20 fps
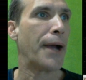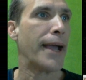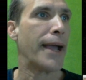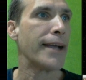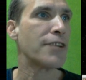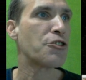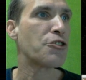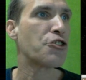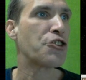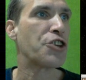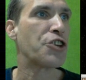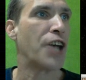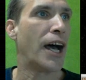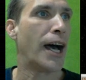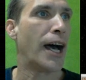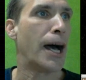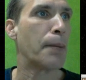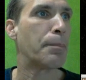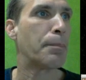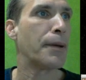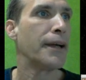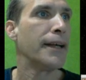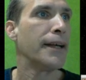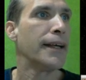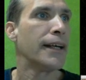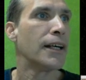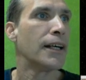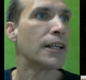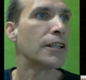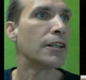HTOP,
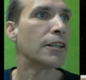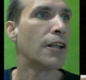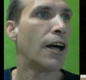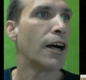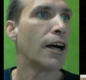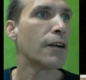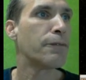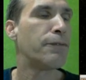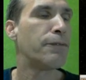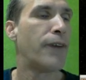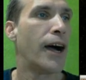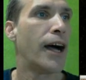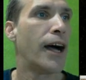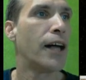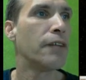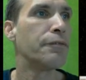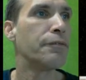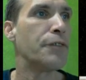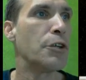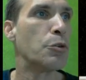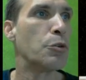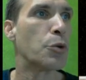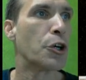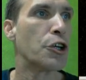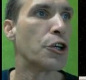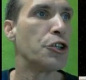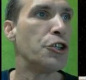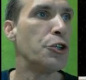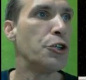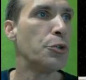log file
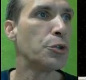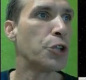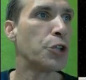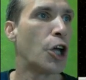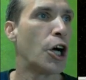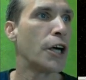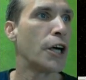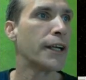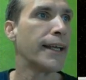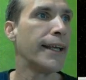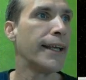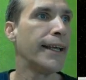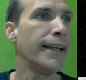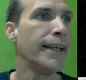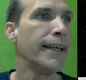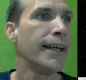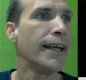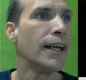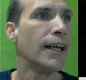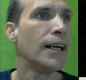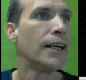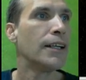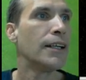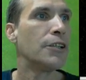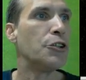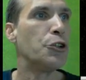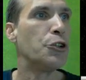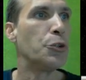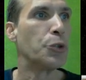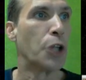viewer, new login,
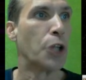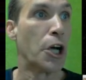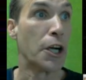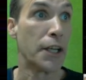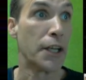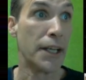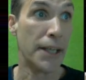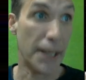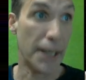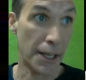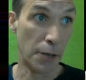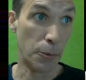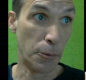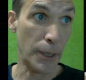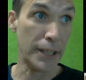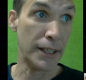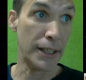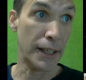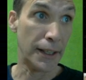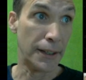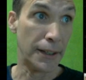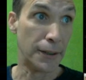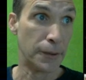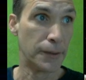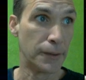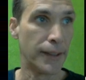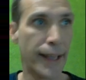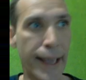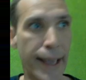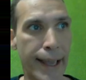new login in a window,
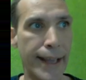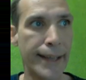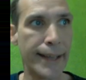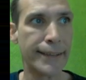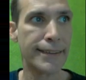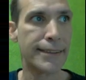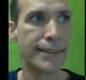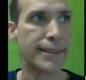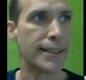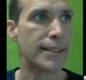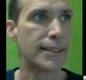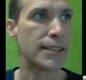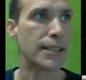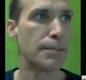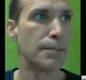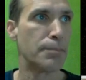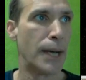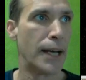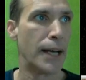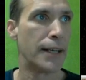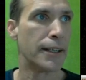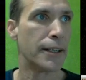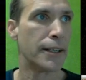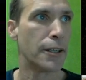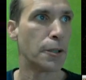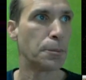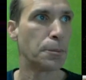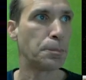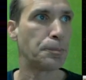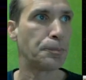and system
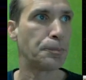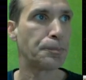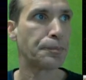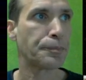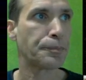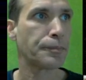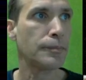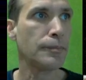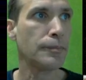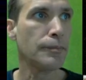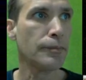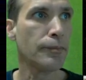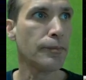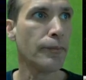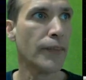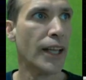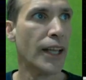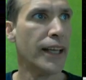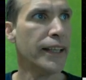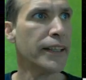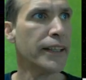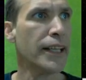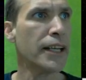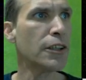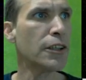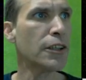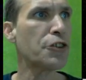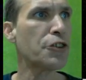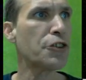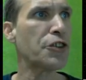monitor. And
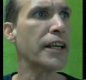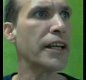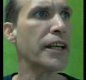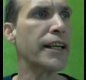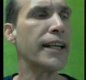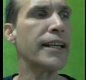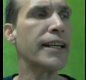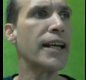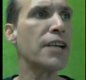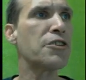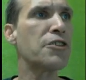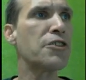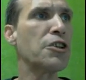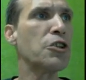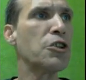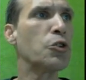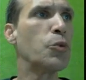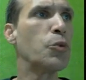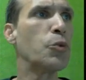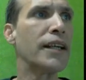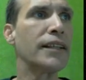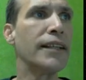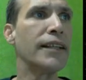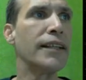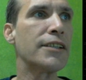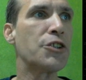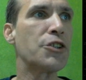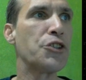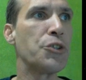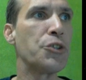then it looks like a nice little quick
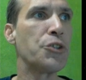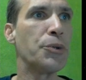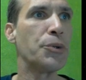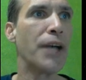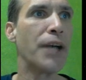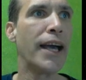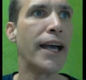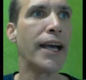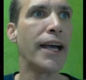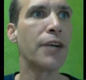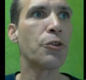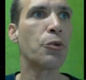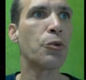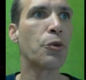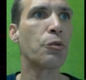link to add or